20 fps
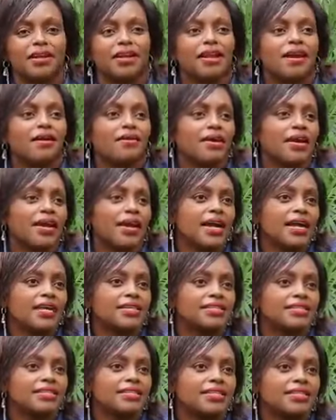But now I
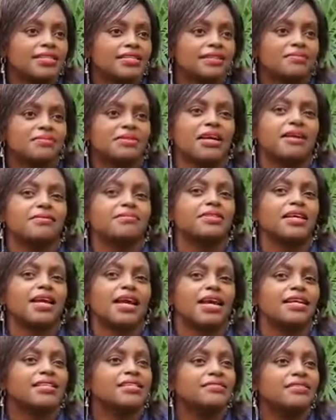can't. Sometimes I
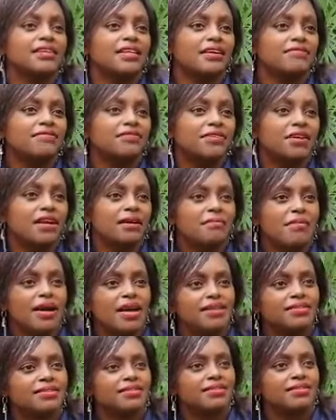can't even afford a
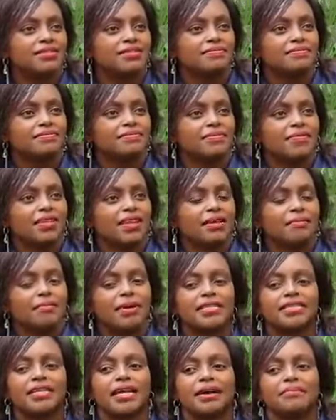bus.
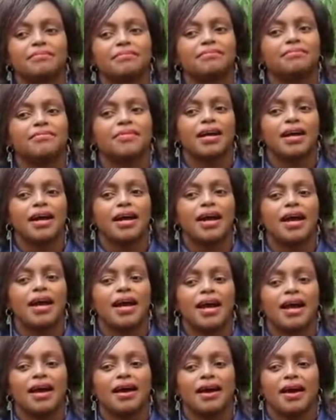But I'm
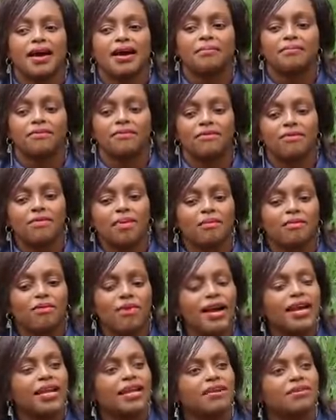
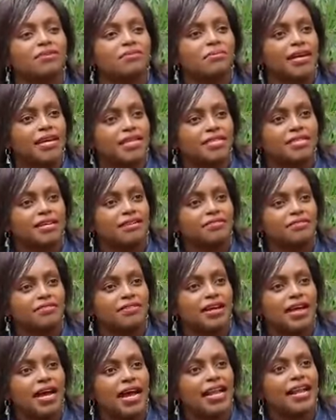working on myself,
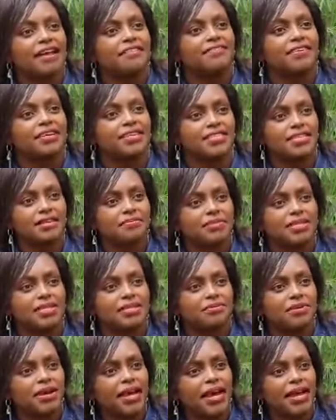and I've
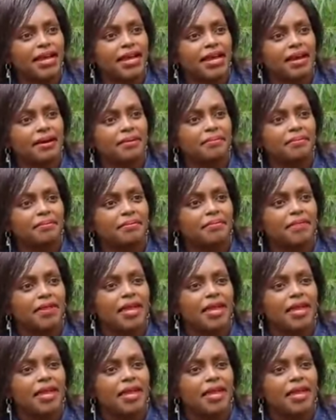accepted where I am.